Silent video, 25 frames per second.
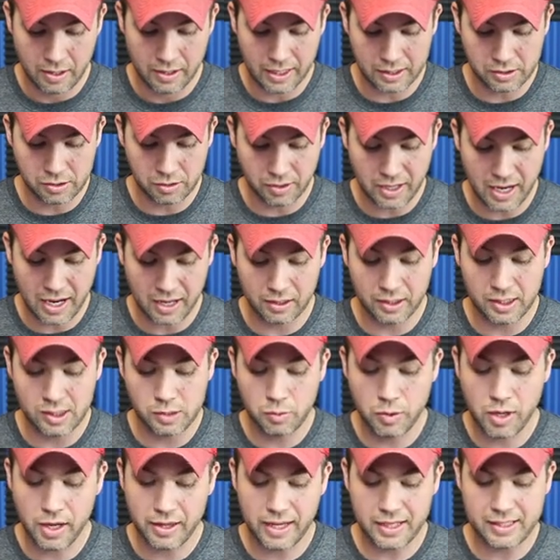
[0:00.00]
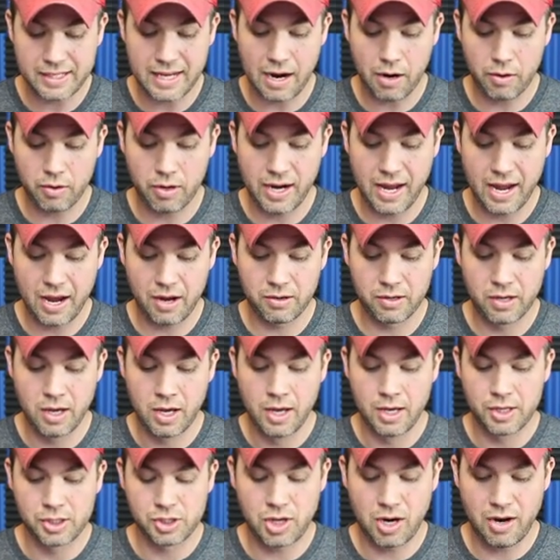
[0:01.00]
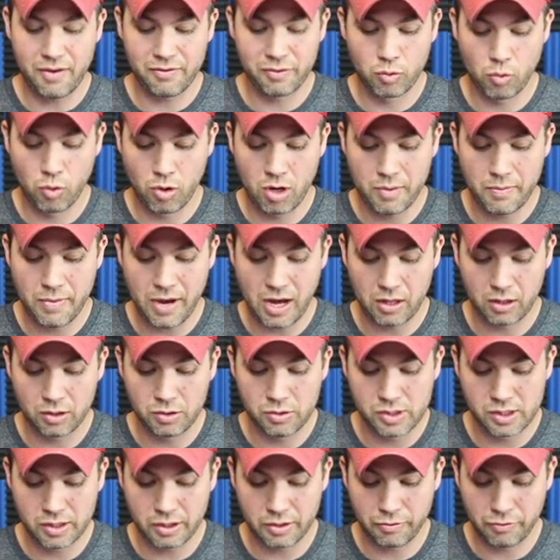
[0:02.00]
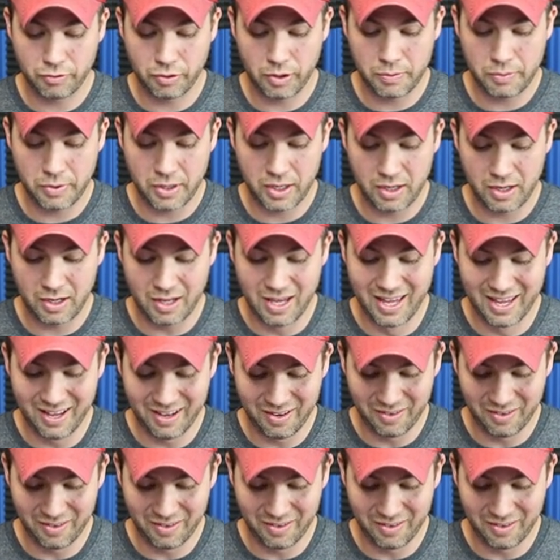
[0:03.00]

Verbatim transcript: That's okay. At least we got that tower down, so I don't have to worry about losing the flipping,